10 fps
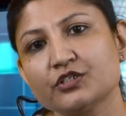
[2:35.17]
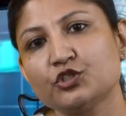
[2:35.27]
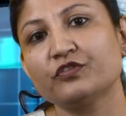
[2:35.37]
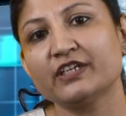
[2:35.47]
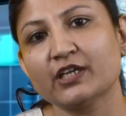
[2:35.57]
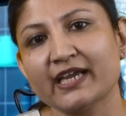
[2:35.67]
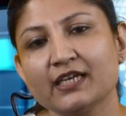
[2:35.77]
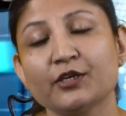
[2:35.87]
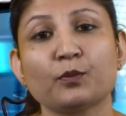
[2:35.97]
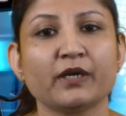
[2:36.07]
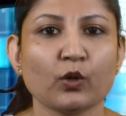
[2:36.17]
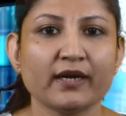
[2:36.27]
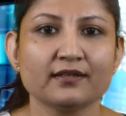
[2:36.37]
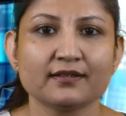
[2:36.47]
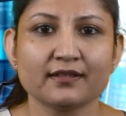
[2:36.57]
juvenile
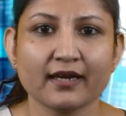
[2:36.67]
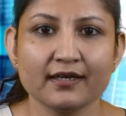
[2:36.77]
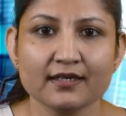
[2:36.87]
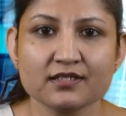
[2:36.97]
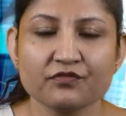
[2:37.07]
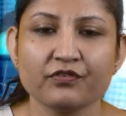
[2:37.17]
rheumatoid arthritis,